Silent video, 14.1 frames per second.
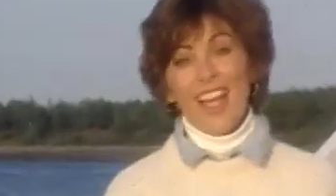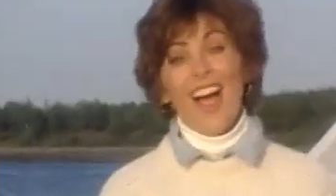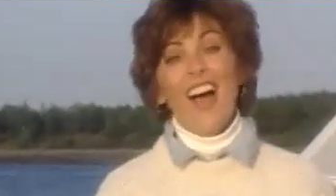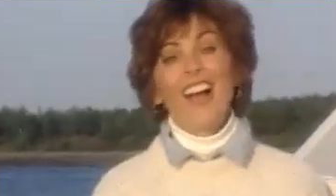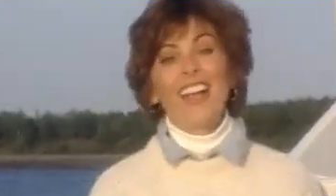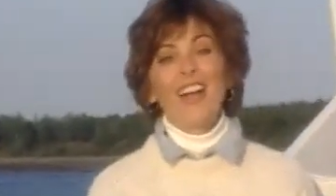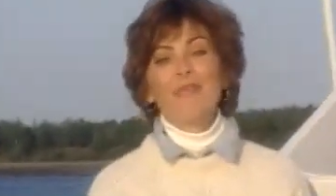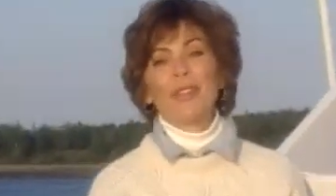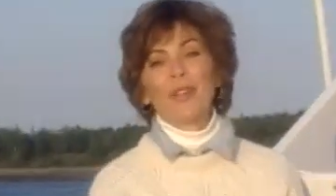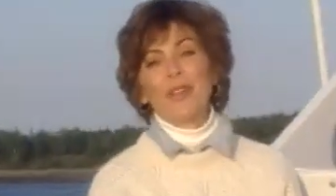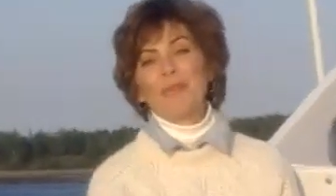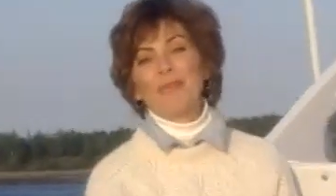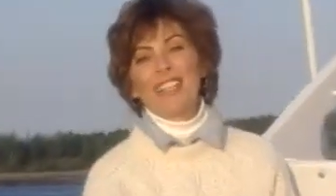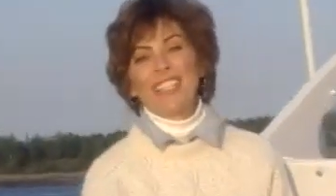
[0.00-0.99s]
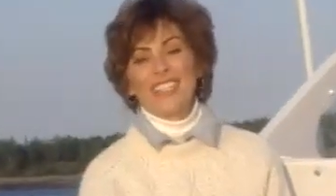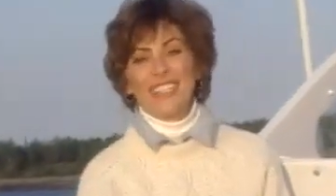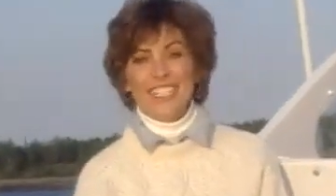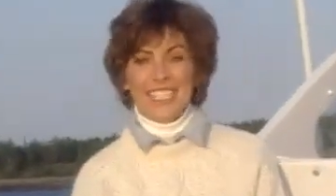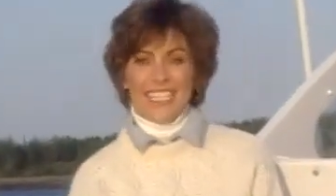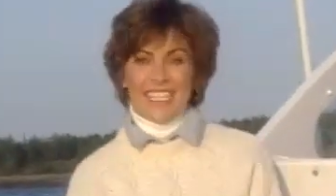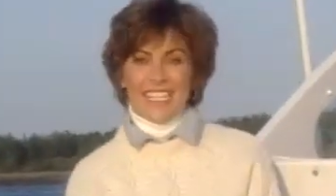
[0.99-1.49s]
Hi, I'm Lauren Miller.
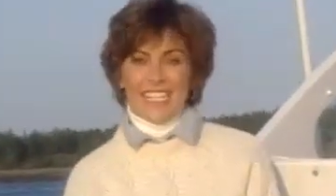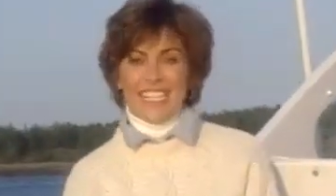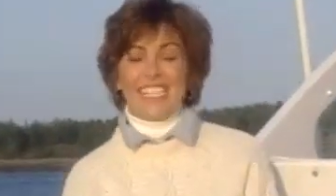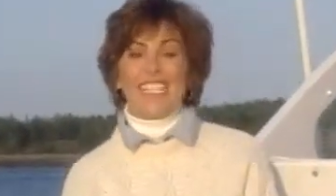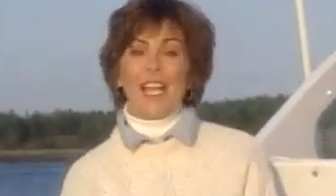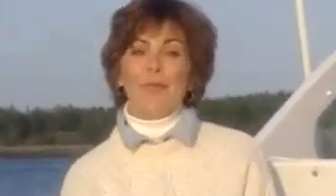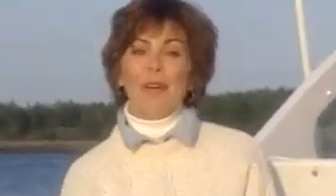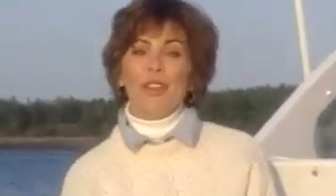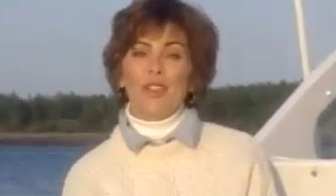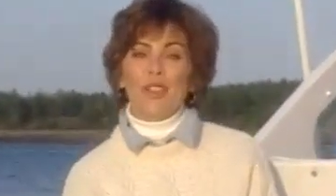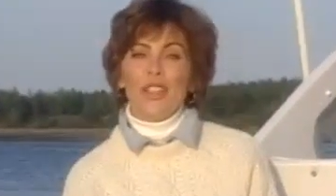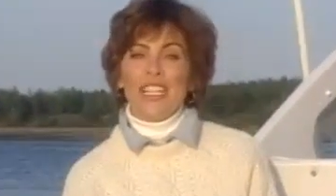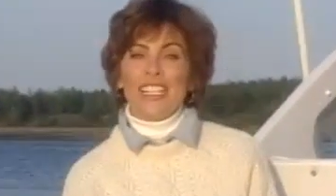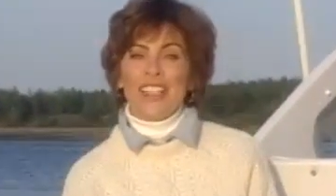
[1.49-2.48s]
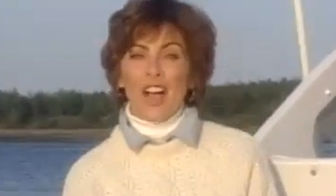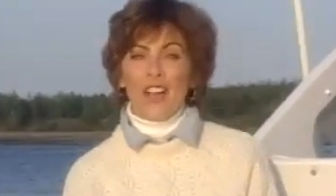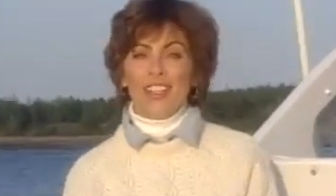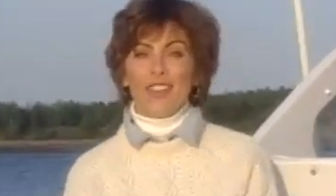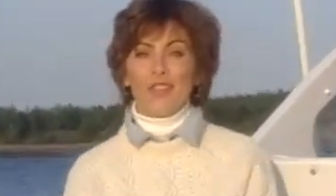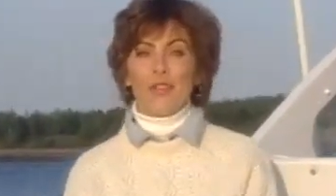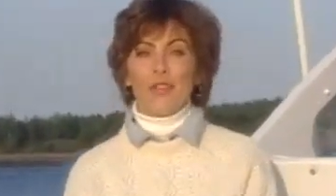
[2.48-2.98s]
This time on Journeys,
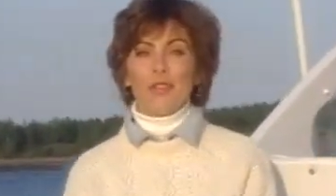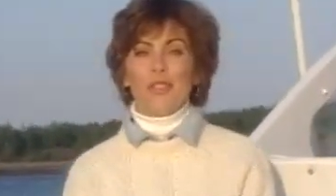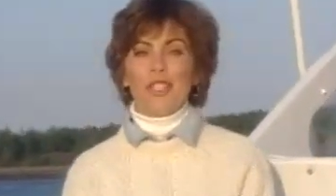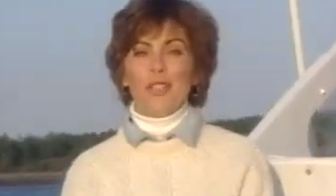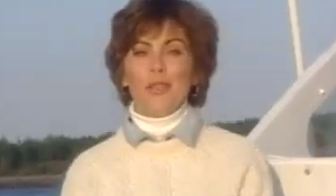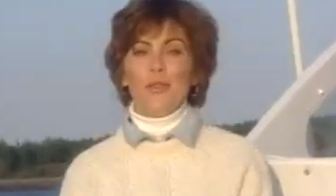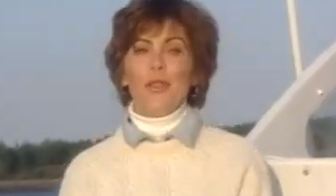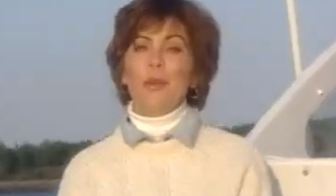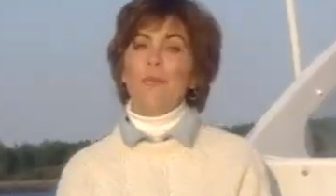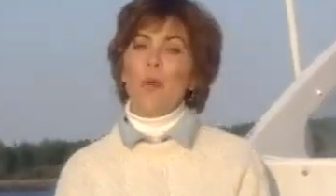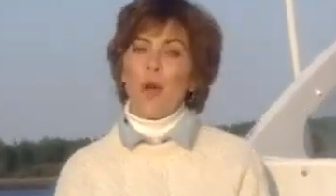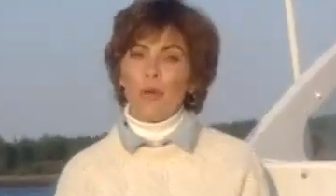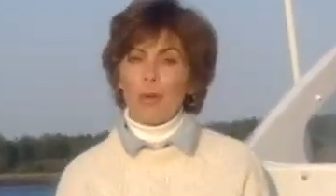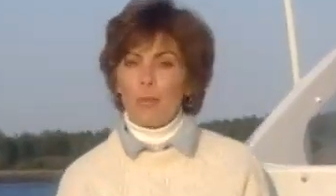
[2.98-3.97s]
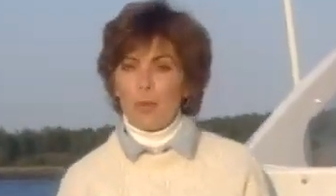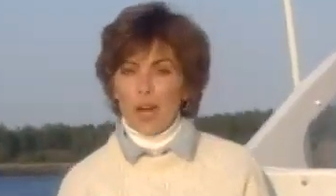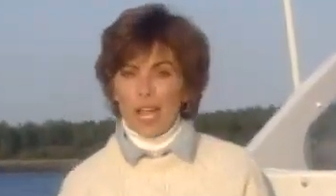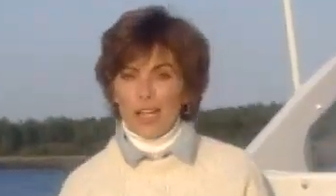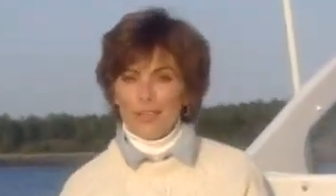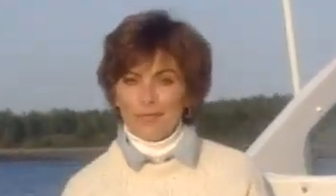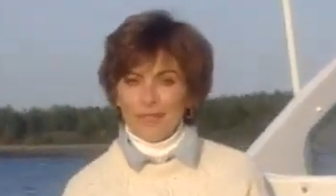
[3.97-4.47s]
I'll introduce you to Moira
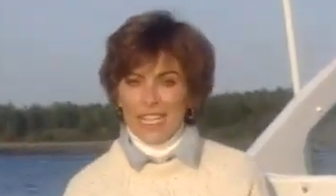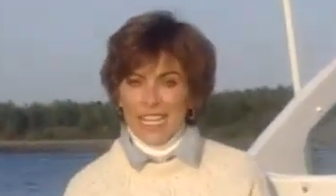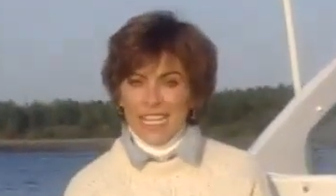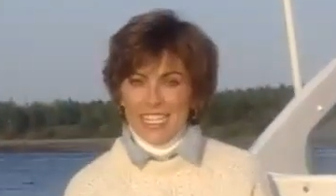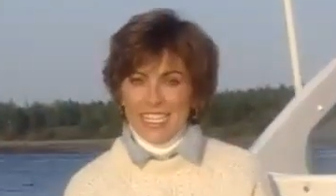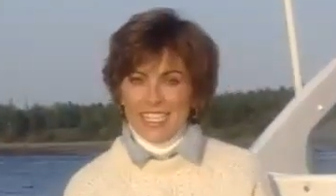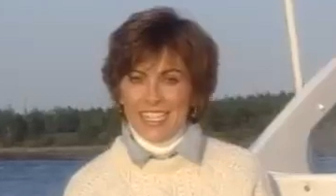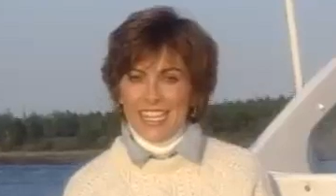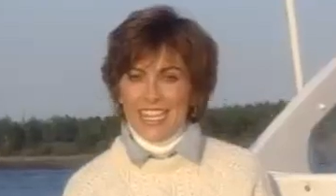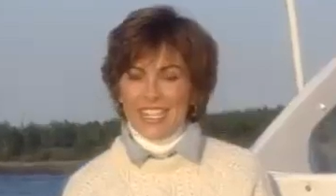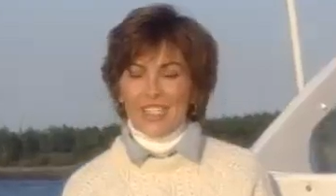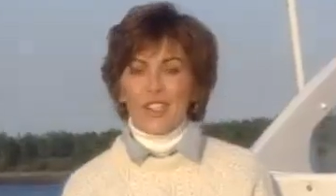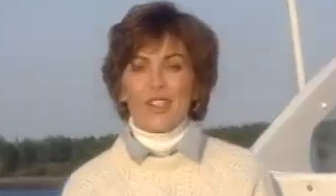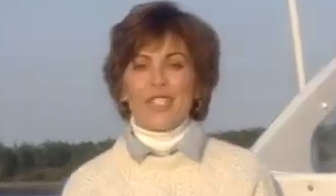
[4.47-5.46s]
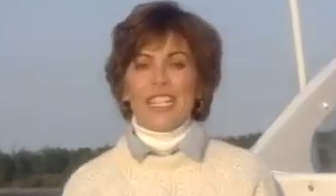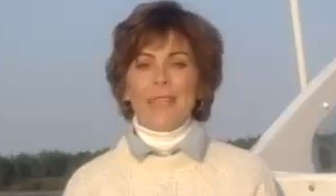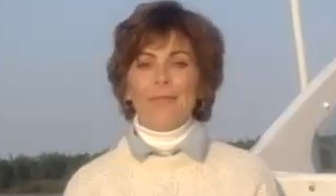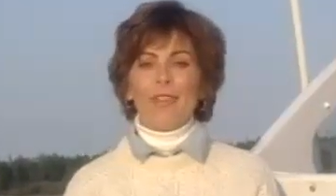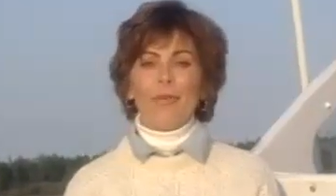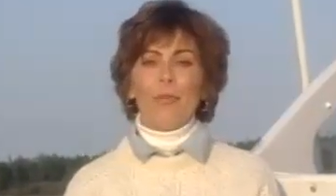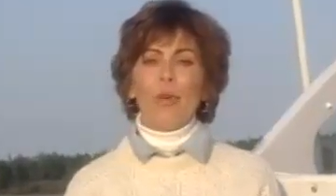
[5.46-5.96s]
Brown. She and her
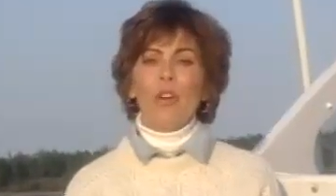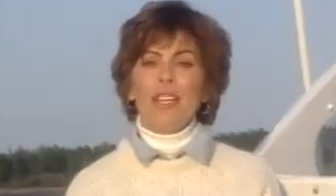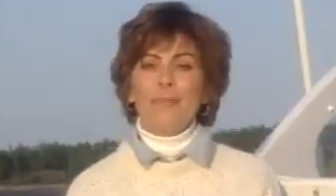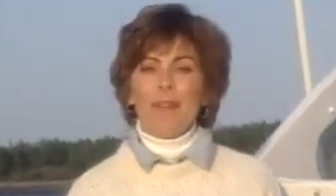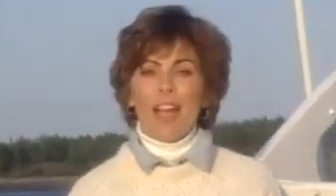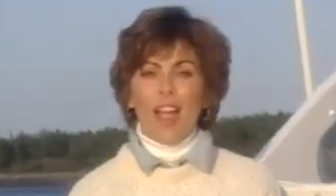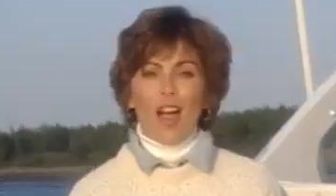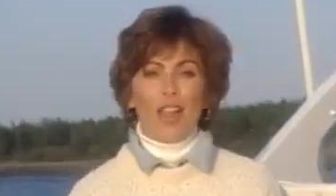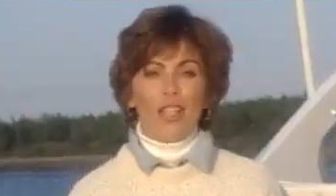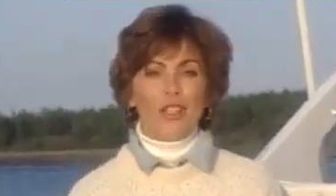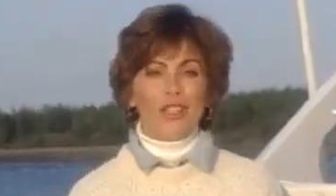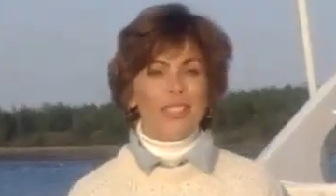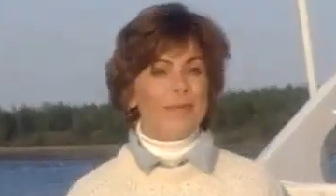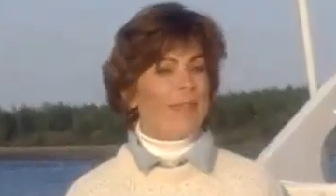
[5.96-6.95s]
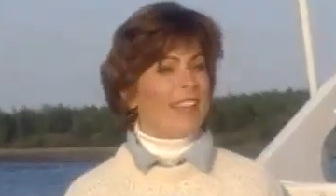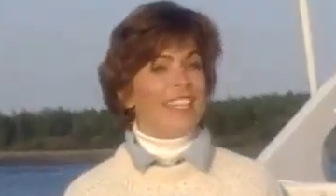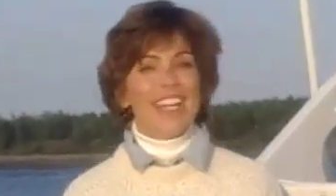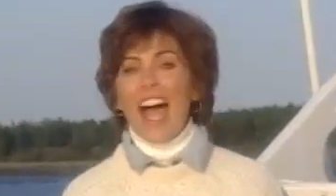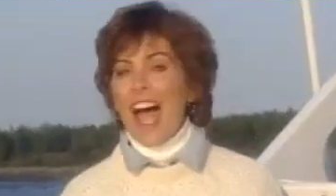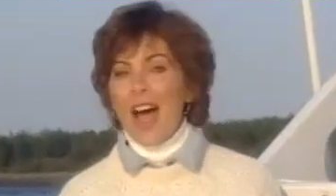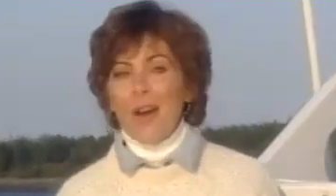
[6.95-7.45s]
team of marine biologists spend
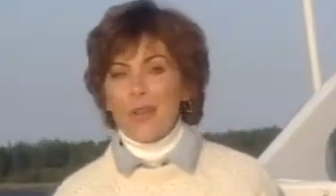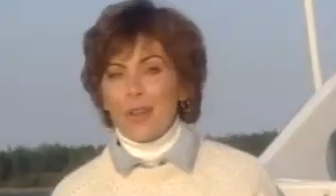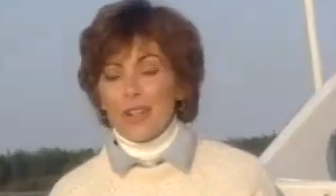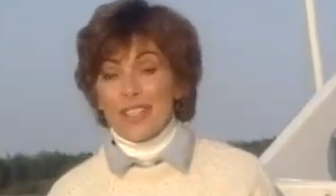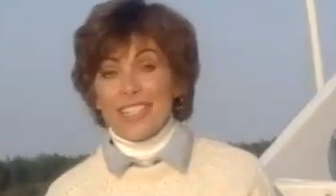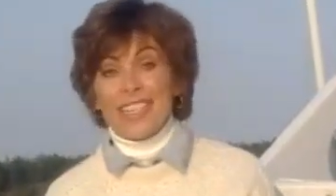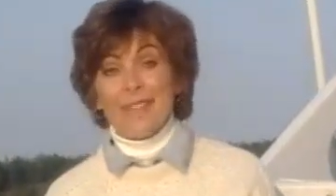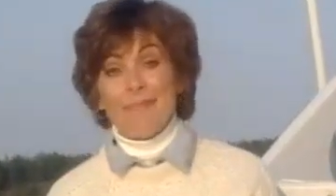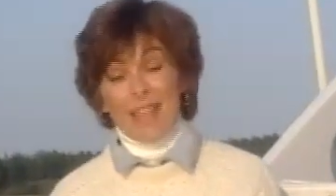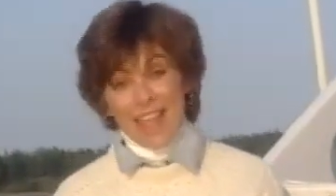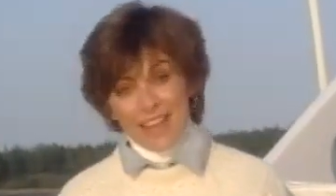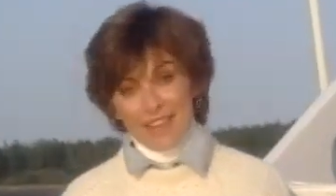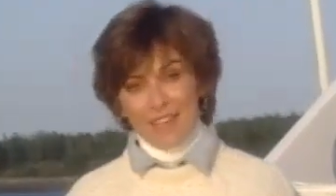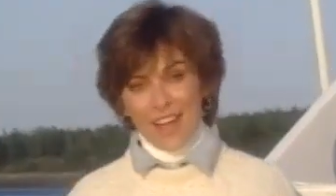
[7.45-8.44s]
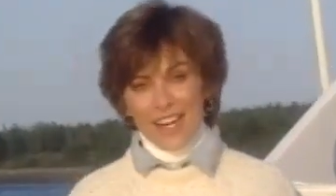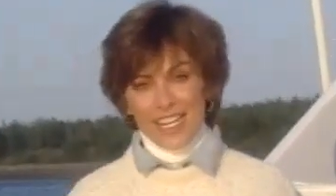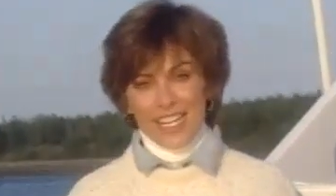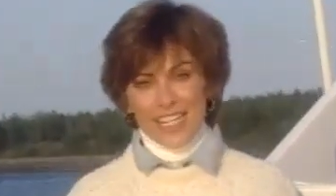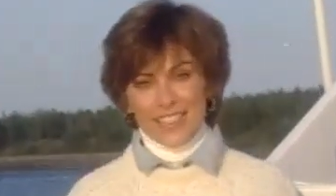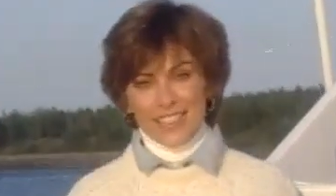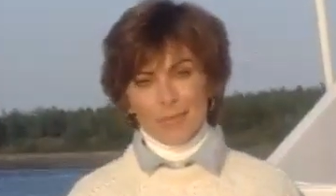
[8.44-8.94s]
hours in the Bay of
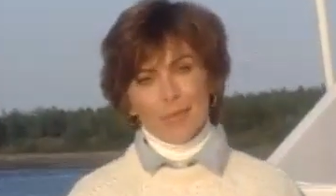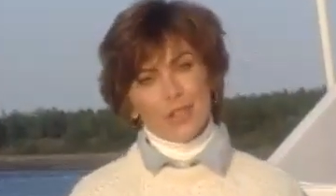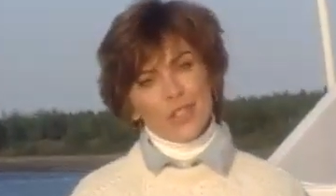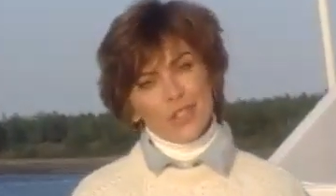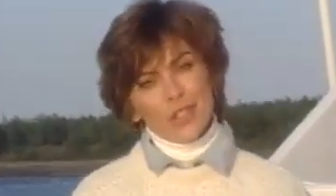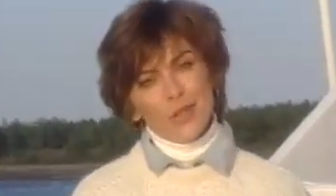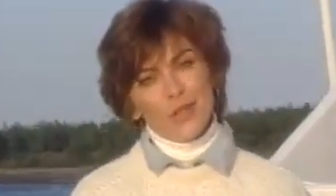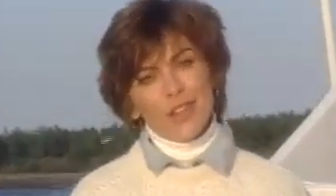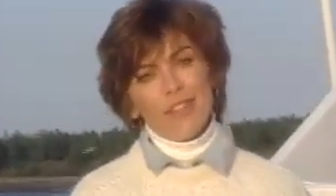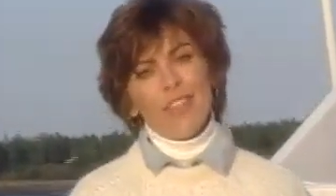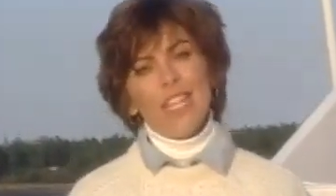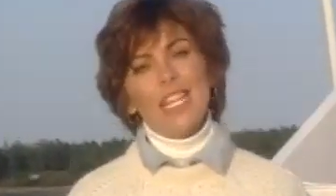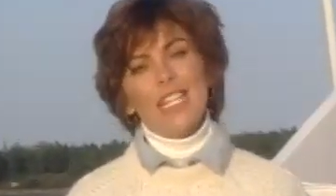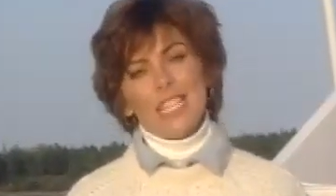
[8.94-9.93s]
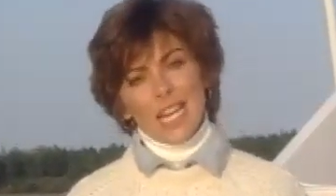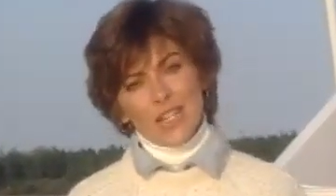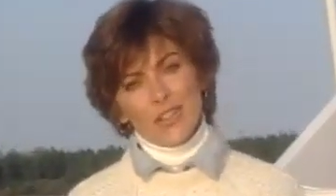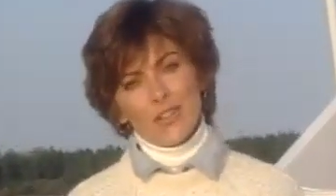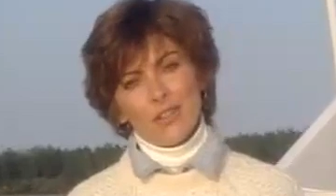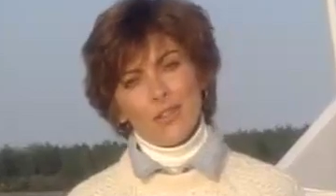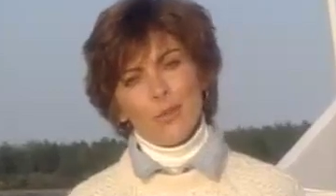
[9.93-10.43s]
Fundy in pursuit of the
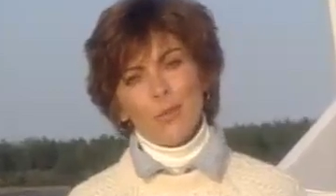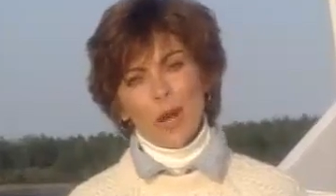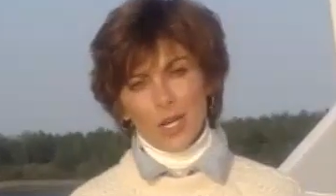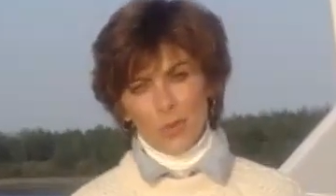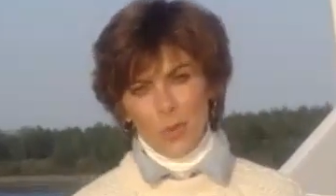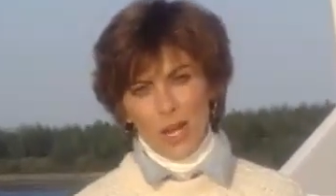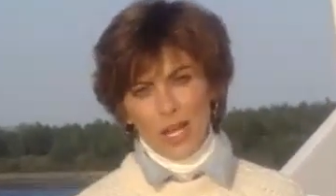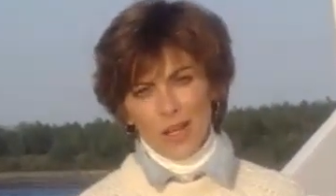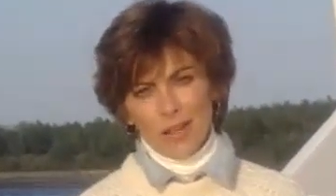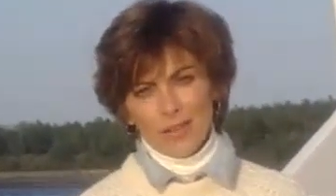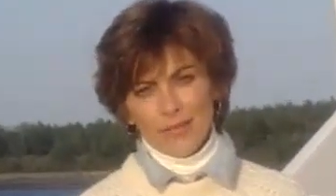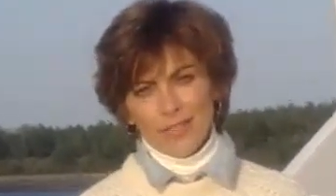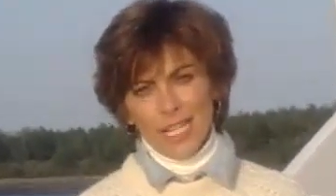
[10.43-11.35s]
endangered right whale.